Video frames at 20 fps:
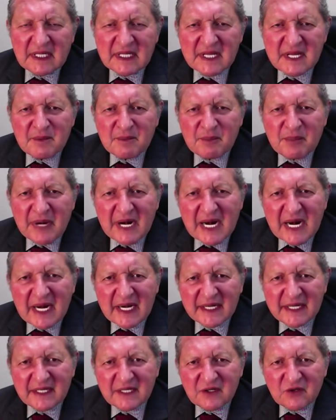The
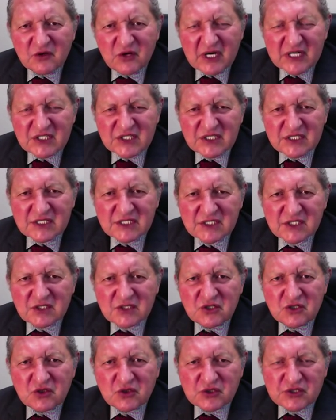blood rushes
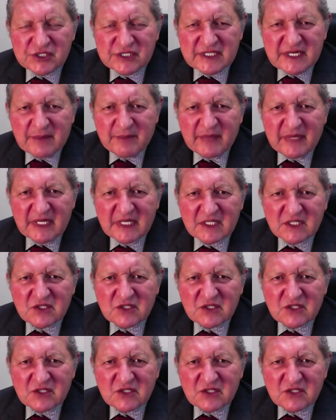to your stomach